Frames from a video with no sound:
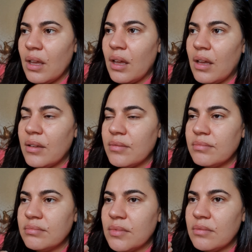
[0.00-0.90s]

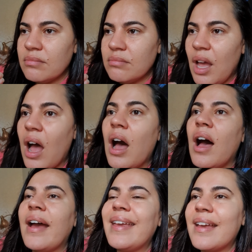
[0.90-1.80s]
uh,
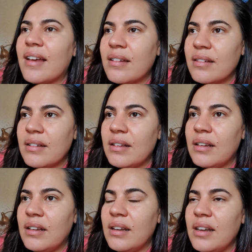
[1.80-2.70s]
higher
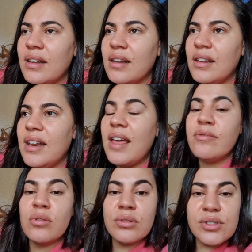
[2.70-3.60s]

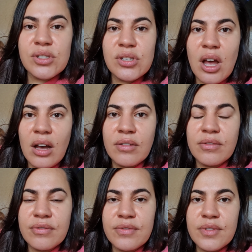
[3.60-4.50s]
levels
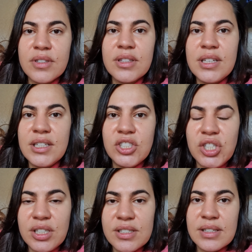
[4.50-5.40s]
of
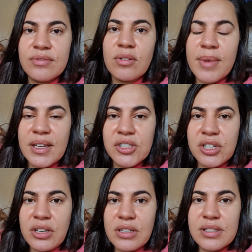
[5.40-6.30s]
teachings
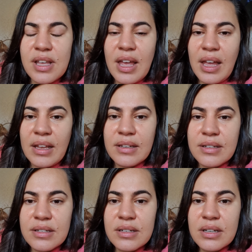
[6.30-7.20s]
informations
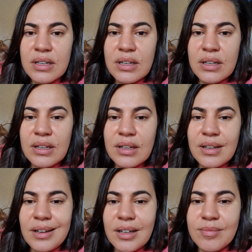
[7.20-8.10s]
and
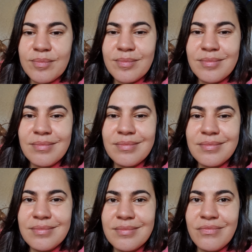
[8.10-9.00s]
um,
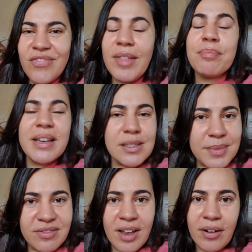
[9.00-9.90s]
that makes
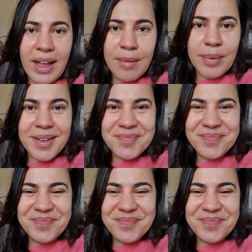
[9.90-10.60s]
me very happy